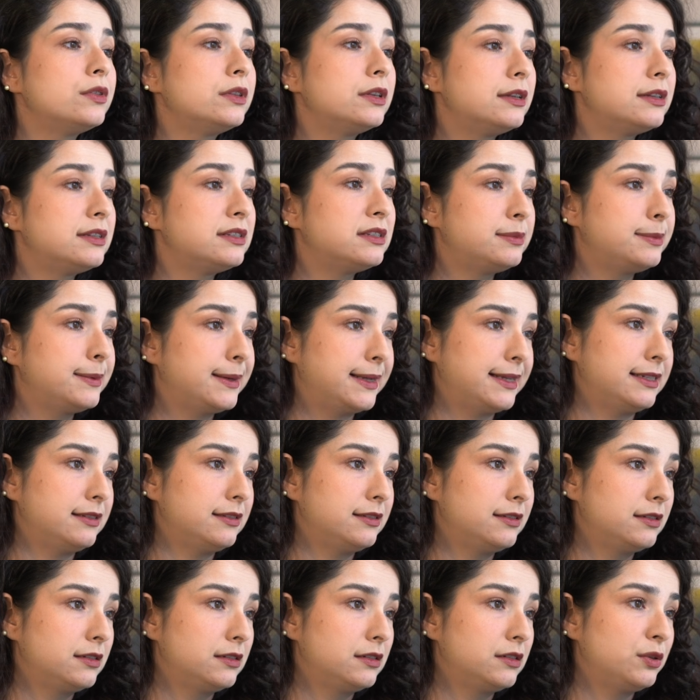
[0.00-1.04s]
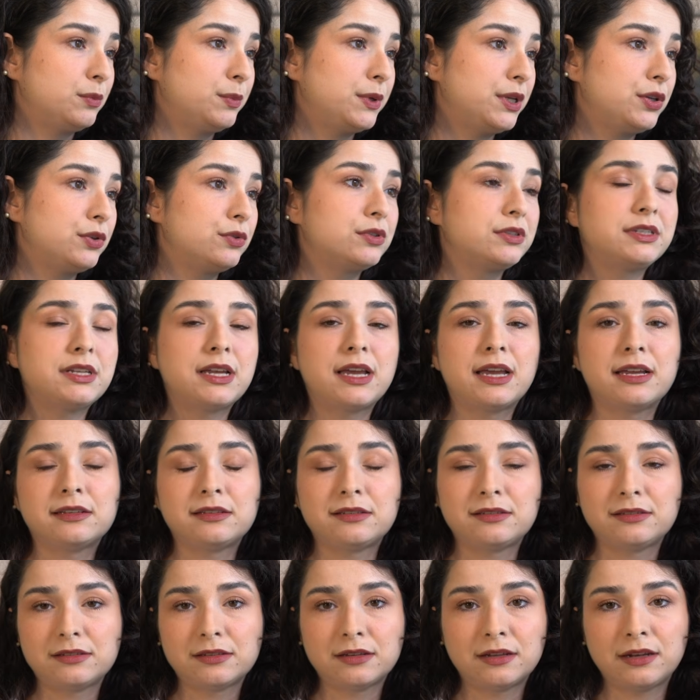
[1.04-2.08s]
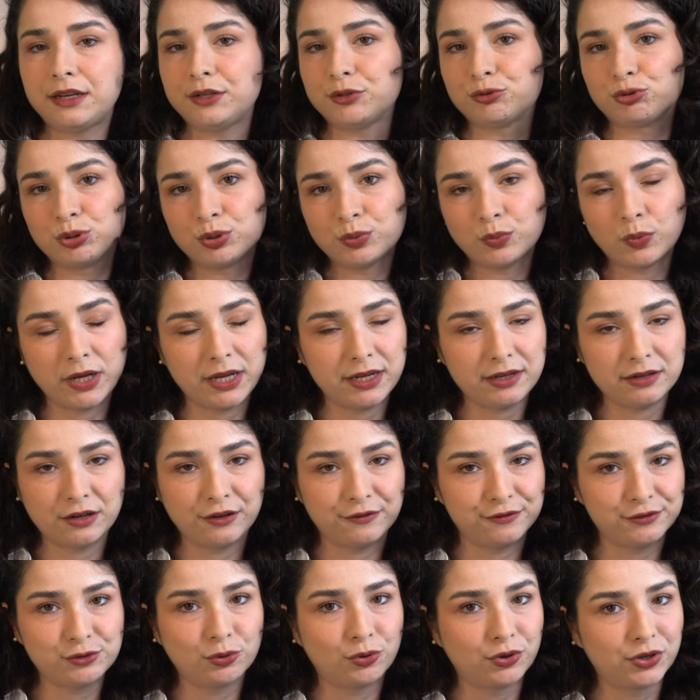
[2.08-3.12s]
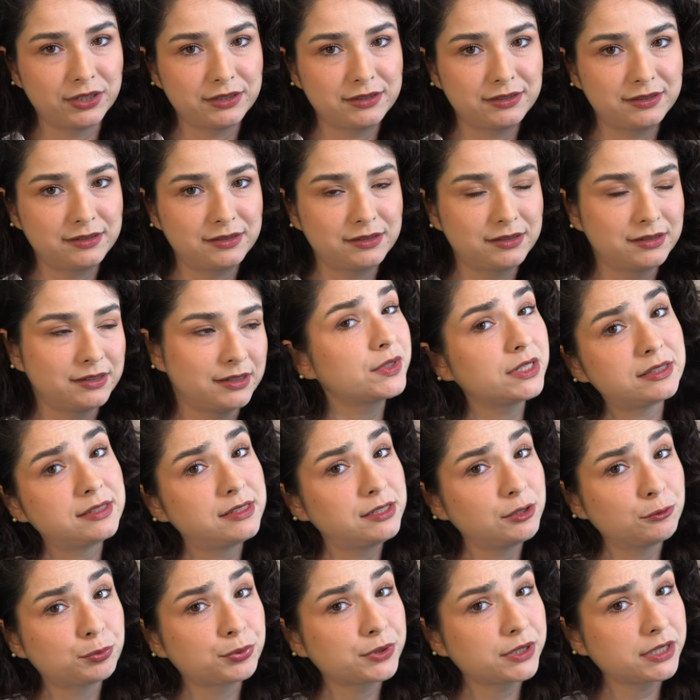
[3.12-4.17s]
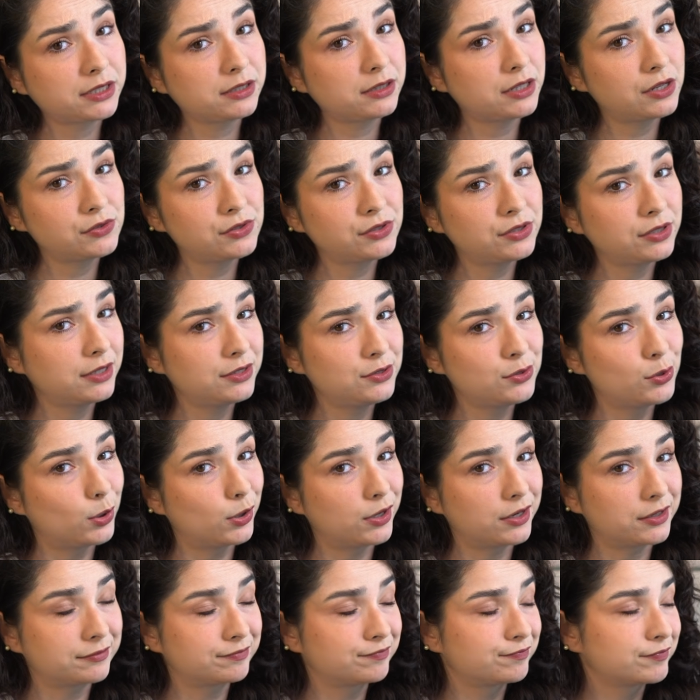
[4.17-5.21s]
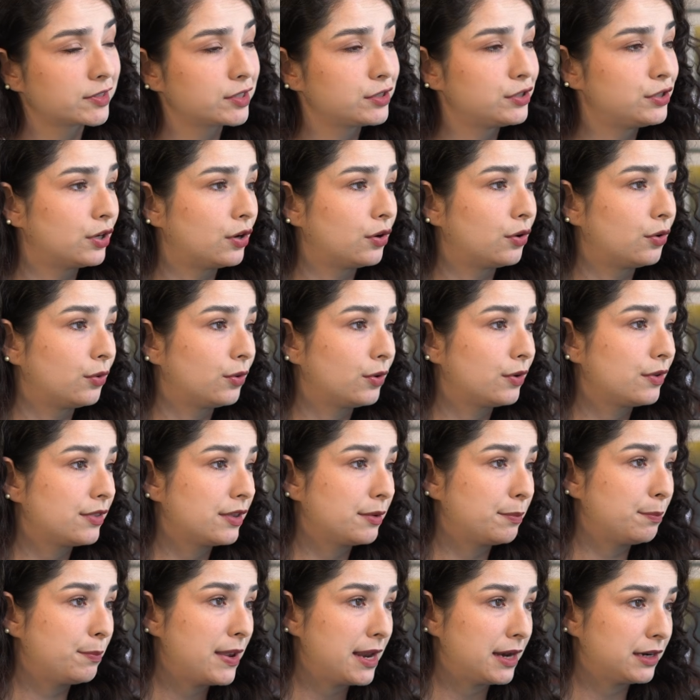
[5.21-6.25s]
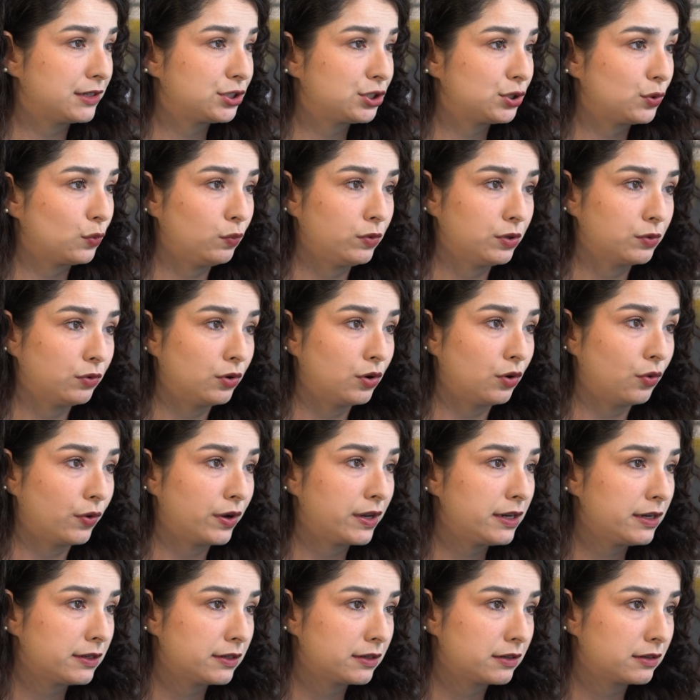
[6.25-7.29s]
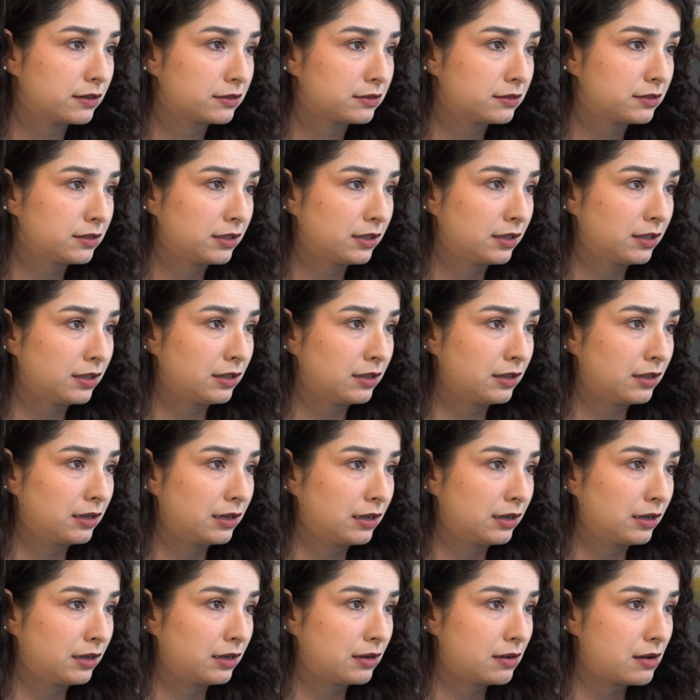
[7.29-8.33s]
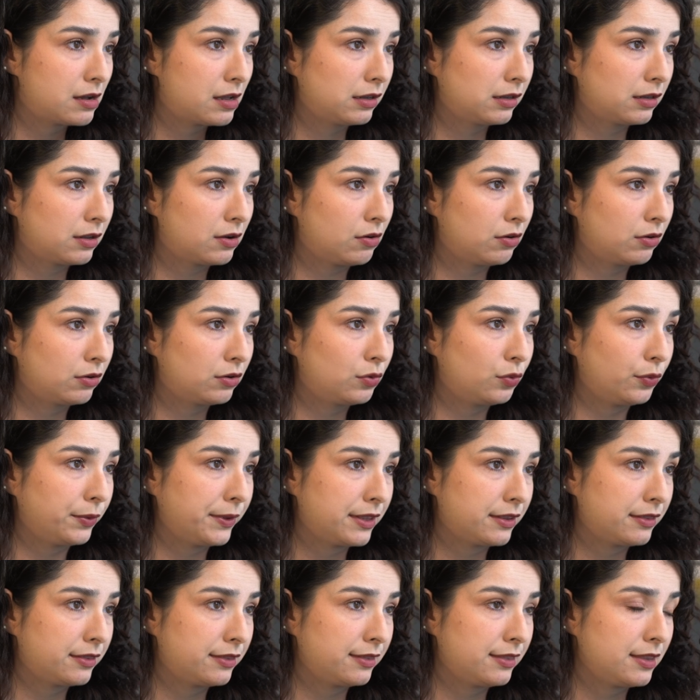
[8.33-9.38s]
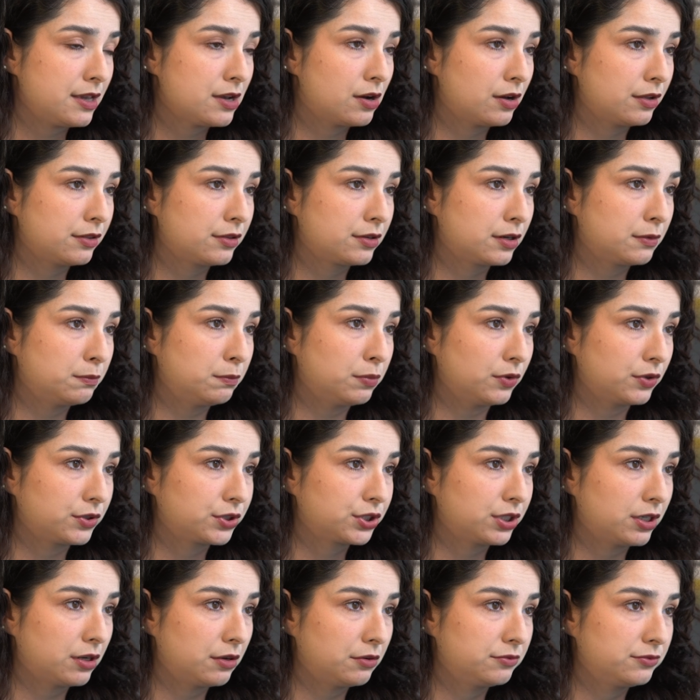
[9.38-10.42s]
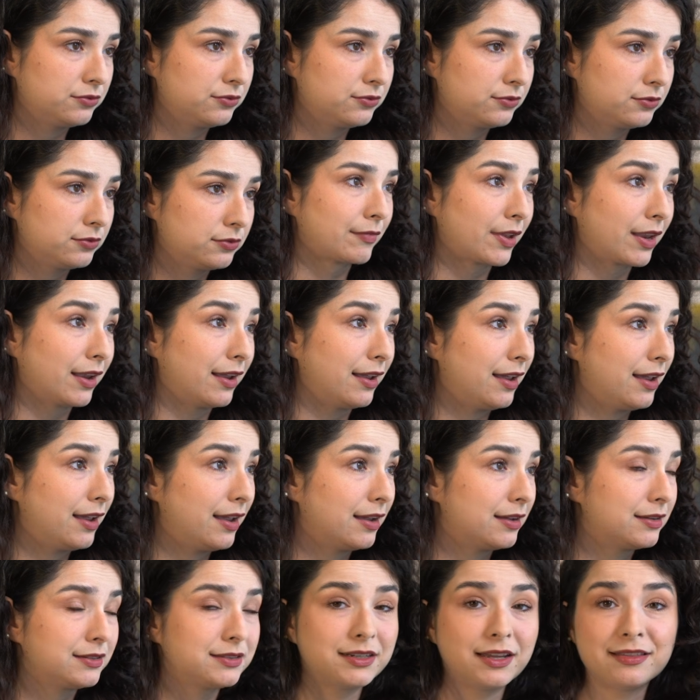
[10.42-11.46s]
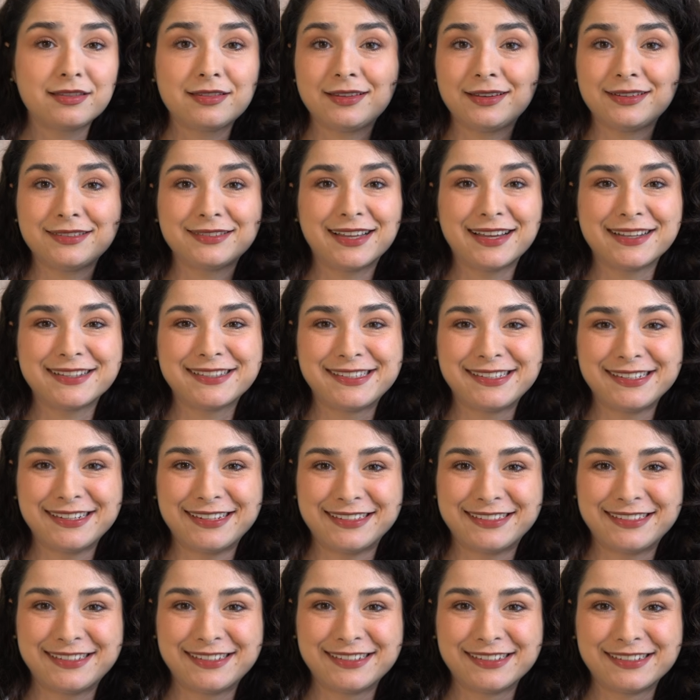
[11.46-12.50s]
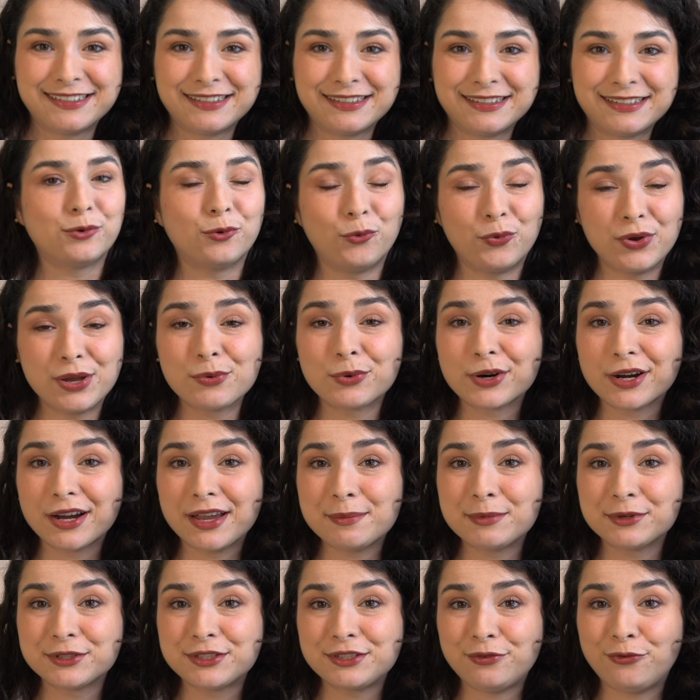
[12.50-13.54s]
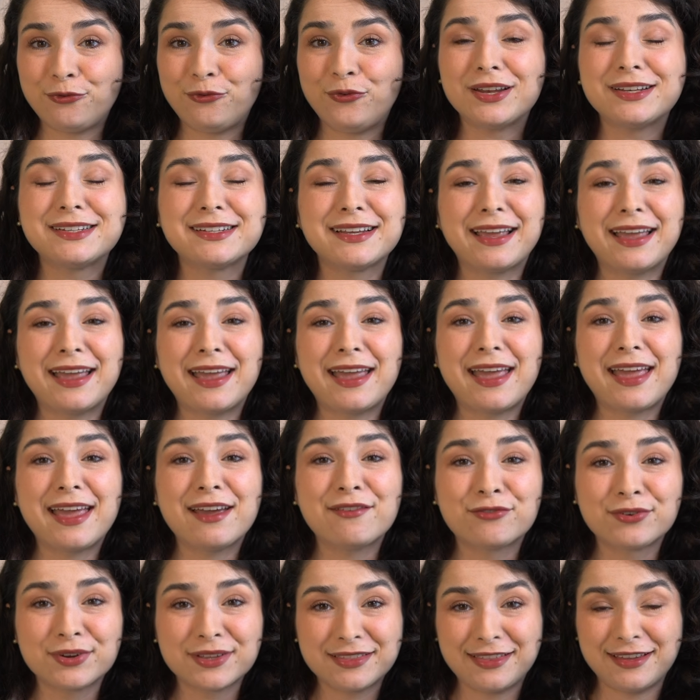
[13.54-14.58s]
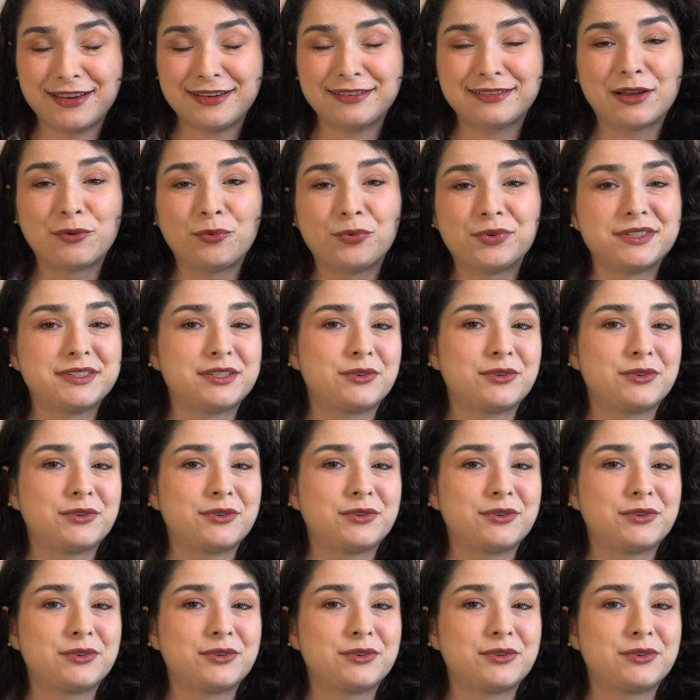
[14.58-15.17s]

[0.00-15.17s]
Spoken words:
this space to be used as an entryway of sorts. It's still pretty close to the door, so the bench will go here along with the other bookshelf. And I think that's it. We were able to fit everything that was